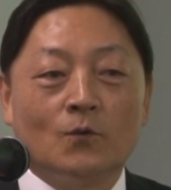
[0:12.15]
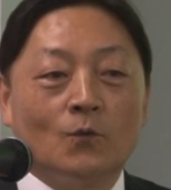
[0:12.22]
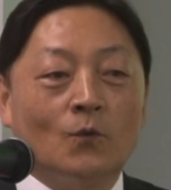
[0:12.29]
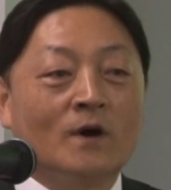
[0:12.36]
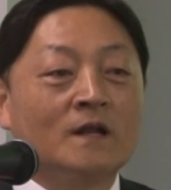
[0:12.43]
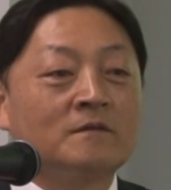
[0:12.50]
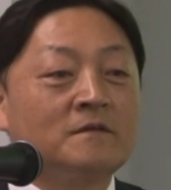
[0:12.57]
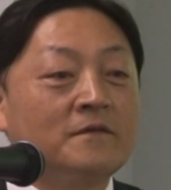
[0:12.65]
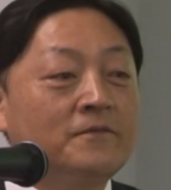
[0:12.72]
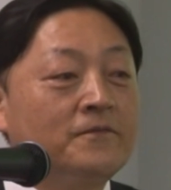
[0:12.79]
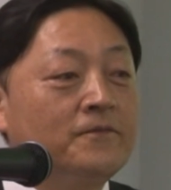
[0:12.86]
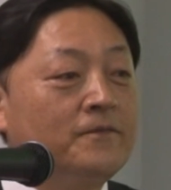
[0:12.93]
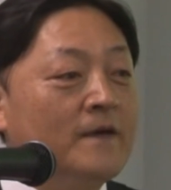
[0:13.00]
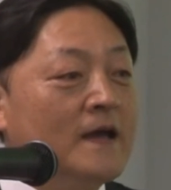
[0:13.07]
One of the
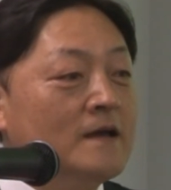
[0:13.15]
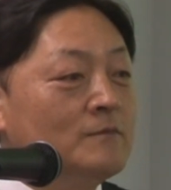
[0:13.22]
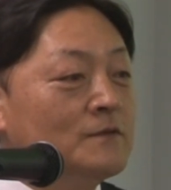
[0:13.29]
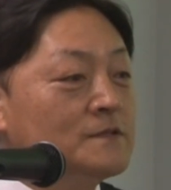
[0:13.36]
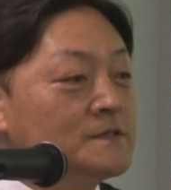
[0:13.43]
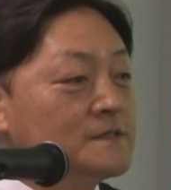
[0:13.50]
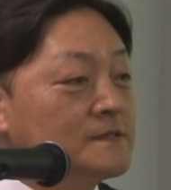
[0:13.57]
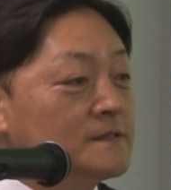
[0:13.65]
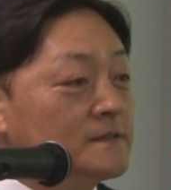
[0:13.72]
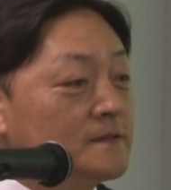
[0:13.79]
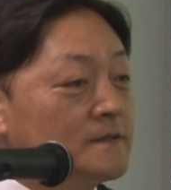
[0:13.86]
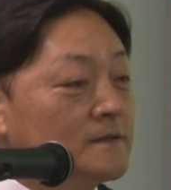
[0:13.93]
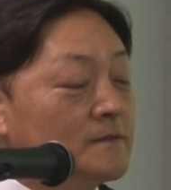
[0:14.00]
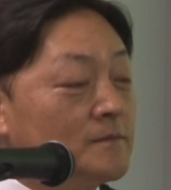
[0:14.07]
famous
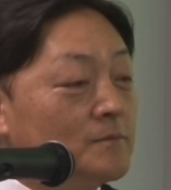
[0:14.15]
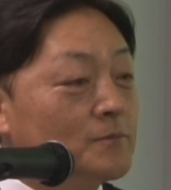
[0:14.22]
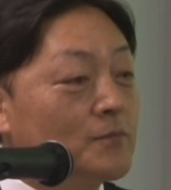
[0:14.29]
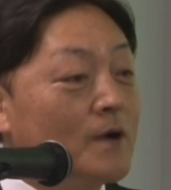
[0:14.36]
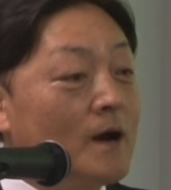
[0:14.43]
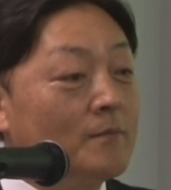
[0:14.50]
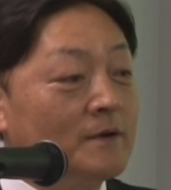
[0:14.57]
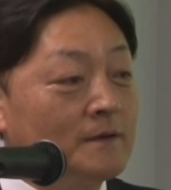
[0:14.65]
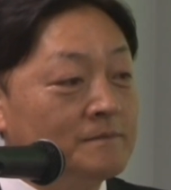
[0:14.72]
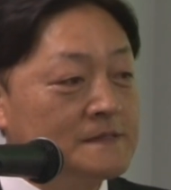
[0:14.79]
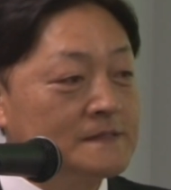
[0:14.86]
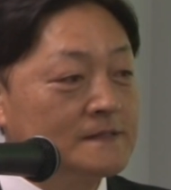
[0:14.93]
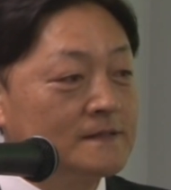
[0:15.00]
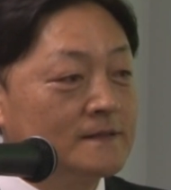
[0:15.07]
proverbs
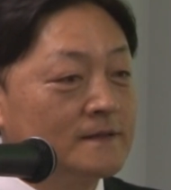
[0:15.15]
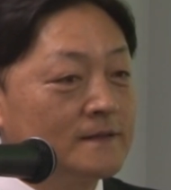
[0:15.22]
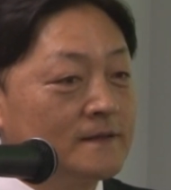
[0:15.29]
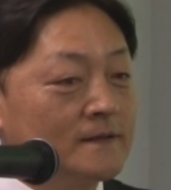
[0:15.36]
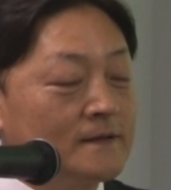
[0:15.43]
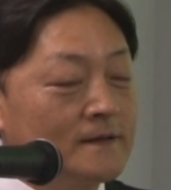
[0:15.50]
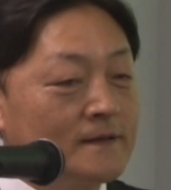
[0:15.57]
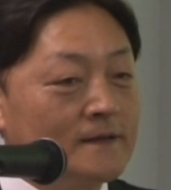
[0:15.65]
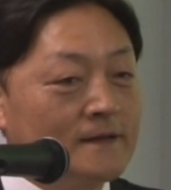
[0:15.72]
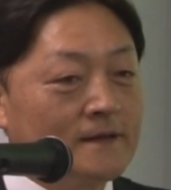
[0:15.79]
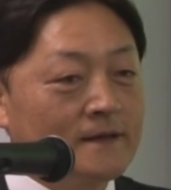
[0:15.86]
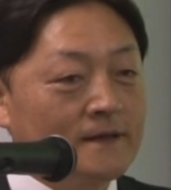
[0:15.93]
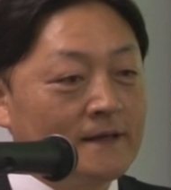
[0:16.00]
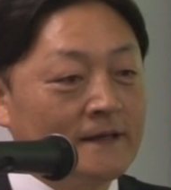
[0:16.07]

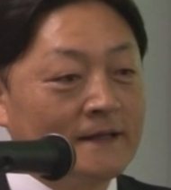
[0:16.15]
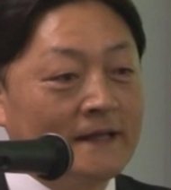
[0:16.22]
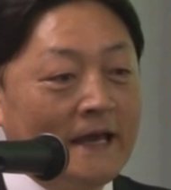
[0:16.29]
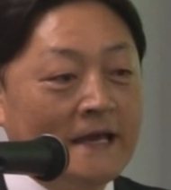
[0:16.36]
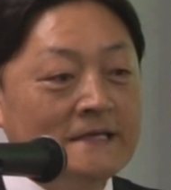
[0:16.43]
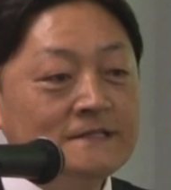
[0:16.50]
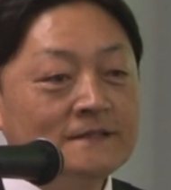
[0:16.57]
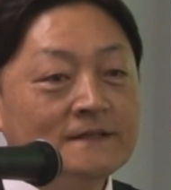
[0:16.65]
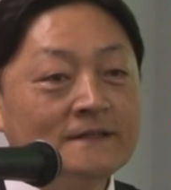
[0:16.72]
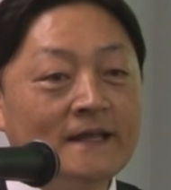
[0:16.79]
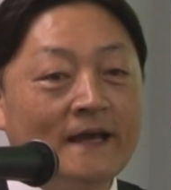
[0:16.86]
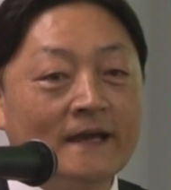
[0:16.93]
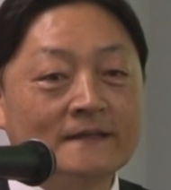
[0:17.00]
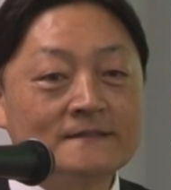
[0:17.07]
in ancient
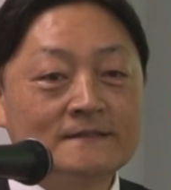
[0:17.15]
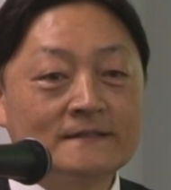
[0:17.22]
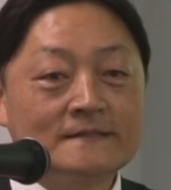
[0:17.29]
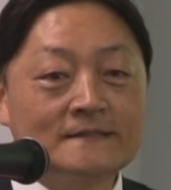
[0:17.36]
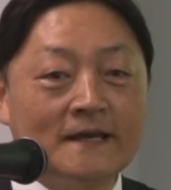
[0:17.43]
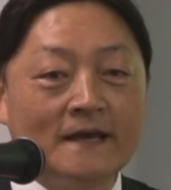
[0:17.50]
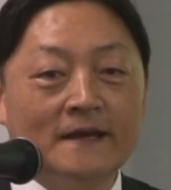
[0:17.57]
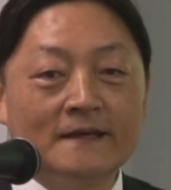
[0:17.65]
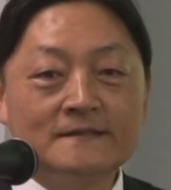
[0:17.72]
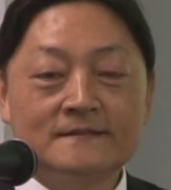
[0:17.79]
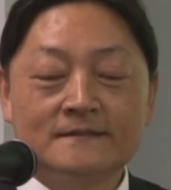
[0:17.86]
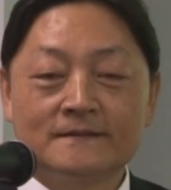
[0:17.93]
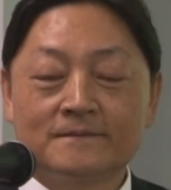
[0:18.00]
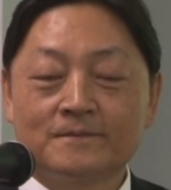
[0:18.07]
texts
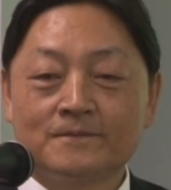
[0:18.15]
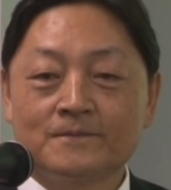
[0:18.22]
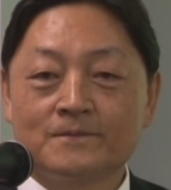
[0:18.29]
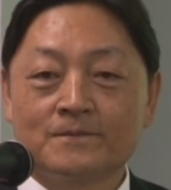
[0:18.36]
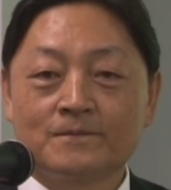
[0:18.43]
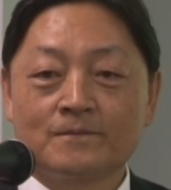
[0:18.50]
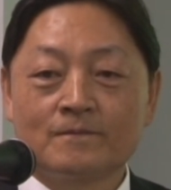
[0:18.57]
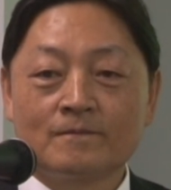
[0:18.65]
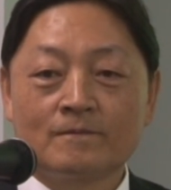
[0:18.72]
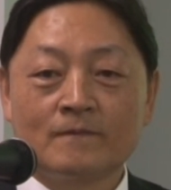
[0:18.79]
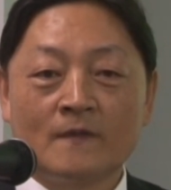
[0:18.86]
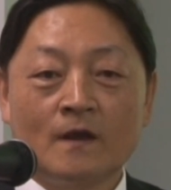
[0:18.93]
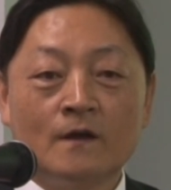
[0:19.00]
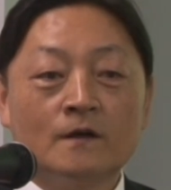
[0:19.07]
says,
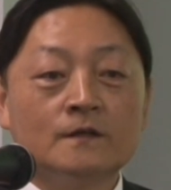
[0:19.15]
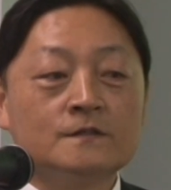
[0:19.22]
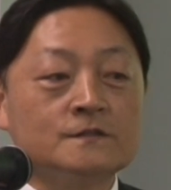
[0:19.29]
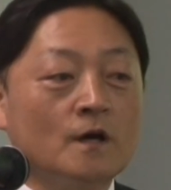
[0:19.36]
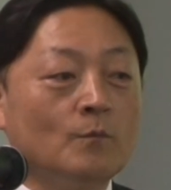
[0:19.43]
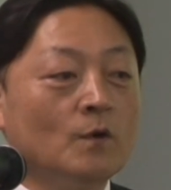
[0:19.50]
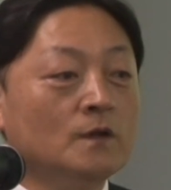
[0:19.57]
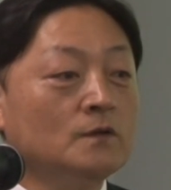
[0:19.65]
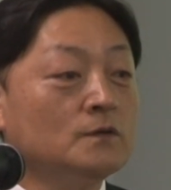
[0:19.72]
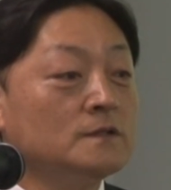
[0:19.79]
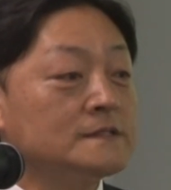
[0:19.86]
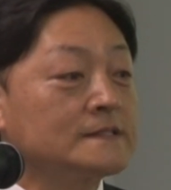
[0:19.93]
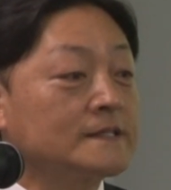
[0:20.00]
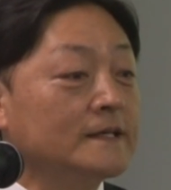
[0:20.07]
someone
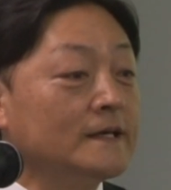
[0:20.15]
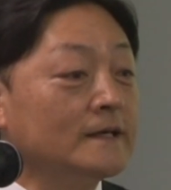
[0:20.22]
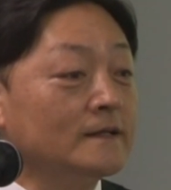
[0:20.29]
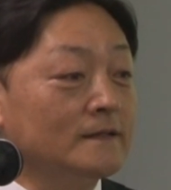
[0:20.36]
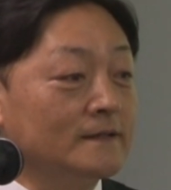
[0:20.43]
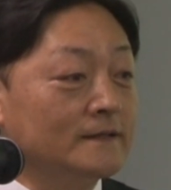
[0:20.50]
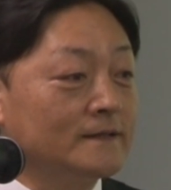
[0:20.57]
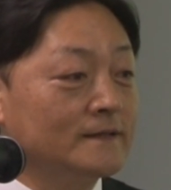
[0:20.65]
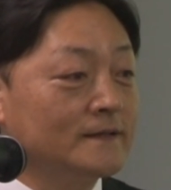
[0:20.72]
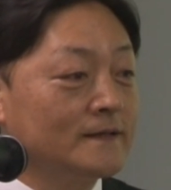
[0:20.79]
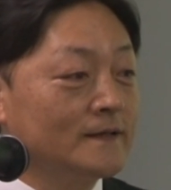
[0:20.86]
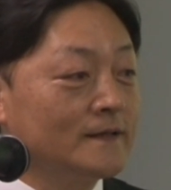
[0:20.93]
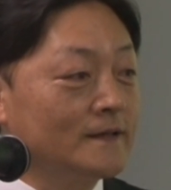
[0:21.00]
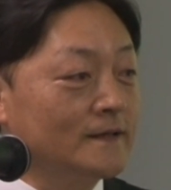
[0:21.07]
who's skilled
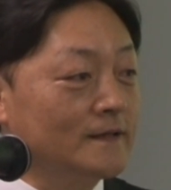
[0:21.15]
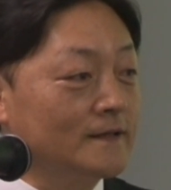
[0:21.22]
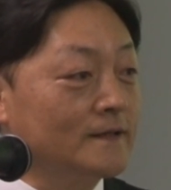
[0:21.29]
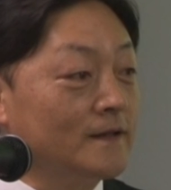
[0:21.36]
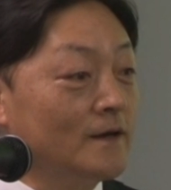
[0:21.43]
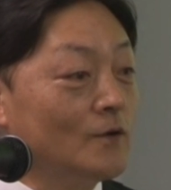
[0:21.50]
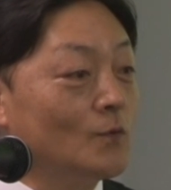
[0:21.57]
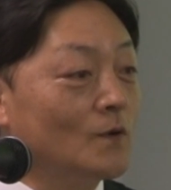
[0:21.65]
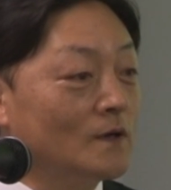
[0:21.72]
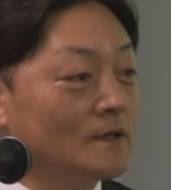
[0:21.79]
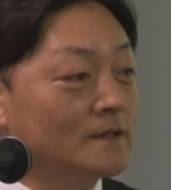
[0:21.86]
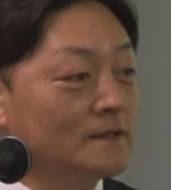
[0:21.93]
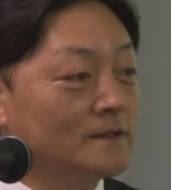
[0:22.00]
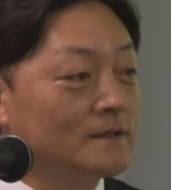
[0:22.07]
in their
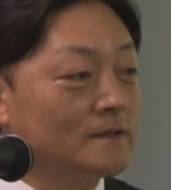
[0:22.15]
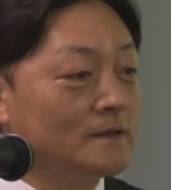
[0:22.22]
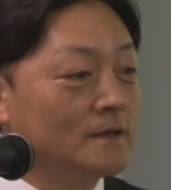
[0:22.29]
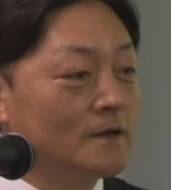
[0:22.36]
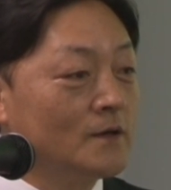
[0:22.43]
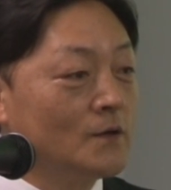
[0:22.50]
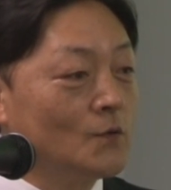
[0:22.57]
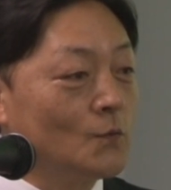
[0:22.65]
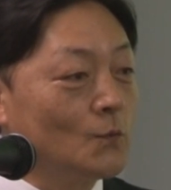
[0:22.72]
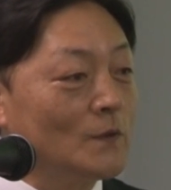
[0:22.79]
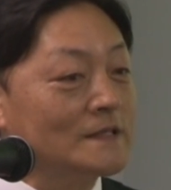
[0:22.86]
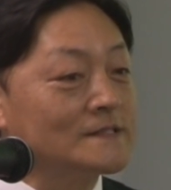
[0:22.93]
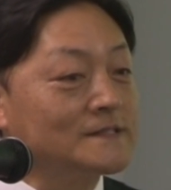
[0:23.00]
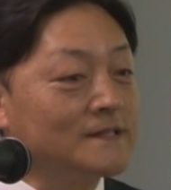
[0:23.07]
work
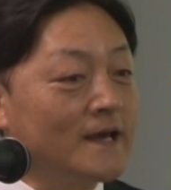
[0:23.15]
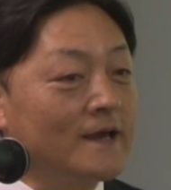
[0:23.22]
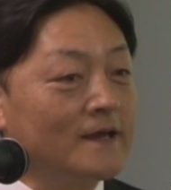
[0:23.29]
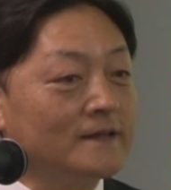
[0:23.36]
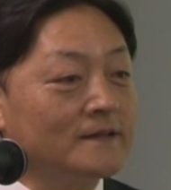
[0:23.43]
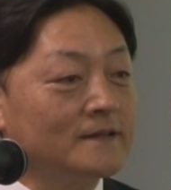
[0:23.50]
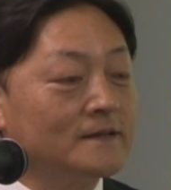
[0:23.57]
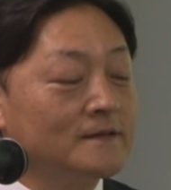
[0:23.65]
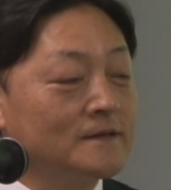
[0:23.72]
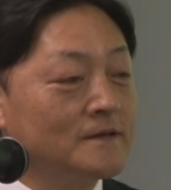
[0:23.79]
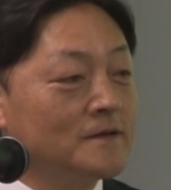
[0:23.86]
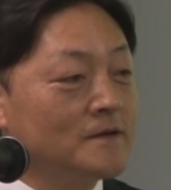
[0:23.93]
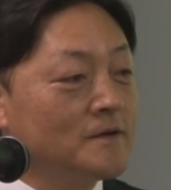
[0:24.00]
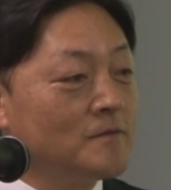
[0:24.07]
will stand
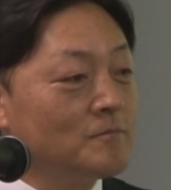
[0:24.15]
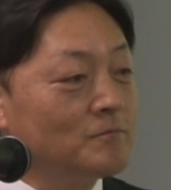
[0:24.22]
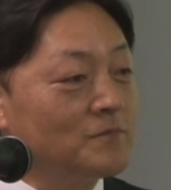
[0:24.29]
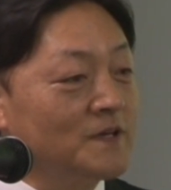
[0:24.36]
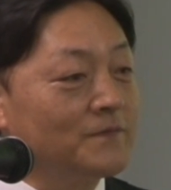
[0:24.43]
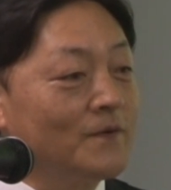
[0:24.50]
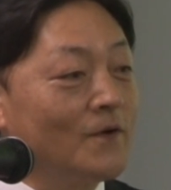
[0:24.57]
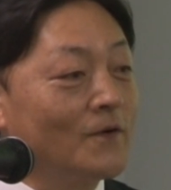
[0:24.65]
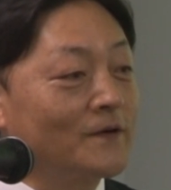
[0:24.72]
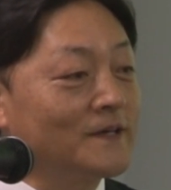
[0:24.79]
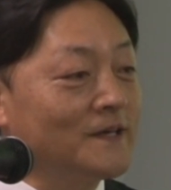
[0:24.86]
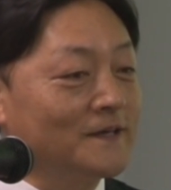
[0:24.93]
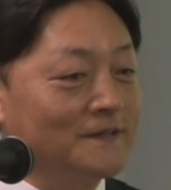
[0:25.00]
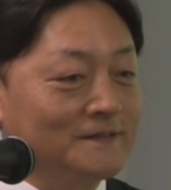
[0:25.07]
before
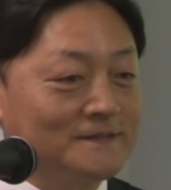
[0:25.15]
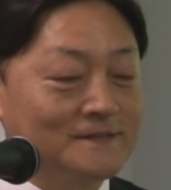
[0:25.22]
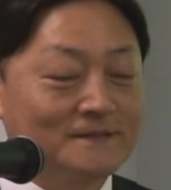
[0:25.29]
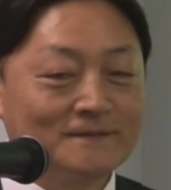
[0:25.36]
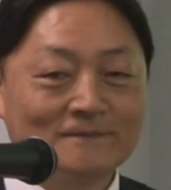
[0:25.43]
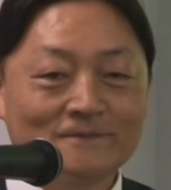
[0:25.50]
kings.